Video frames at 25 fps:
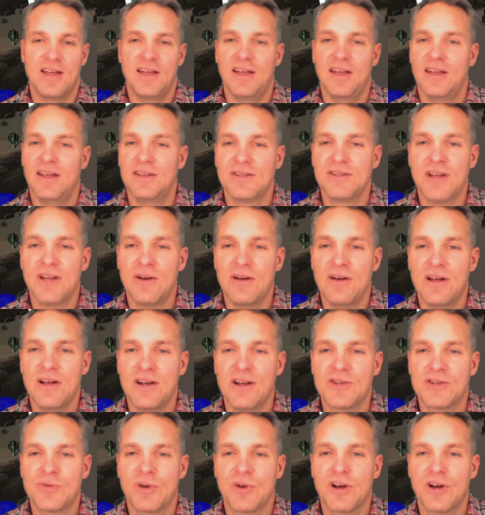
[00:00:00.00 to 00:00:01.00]
so I
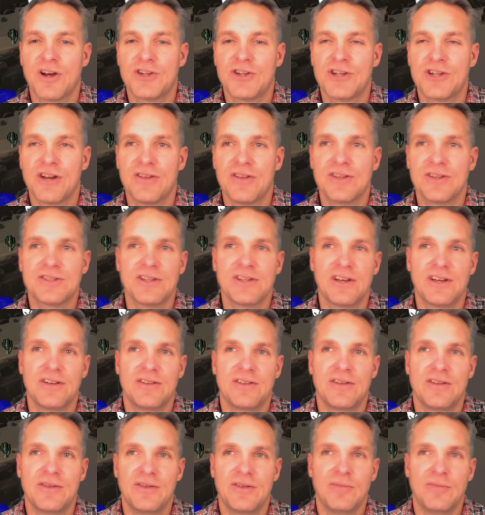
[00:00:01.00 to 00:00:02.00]
just wanted to share this.
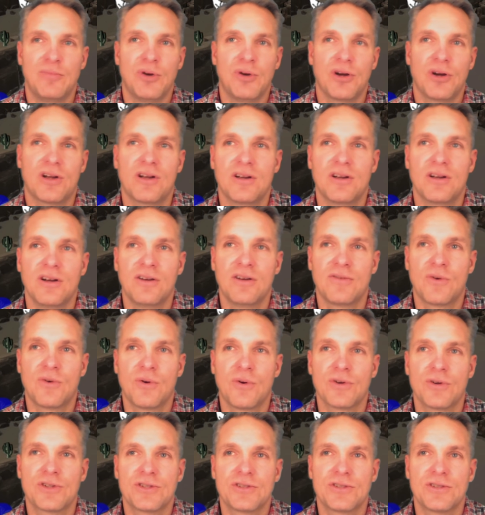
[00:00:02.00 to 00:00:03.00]
The book, of
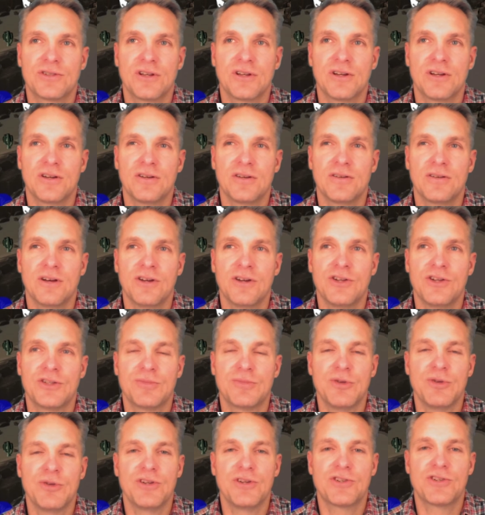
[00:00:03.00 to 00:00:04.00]
course,
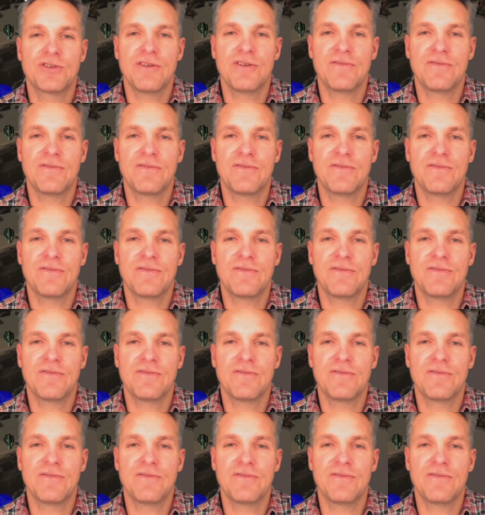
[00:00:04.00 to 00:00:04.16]
Undisputed Street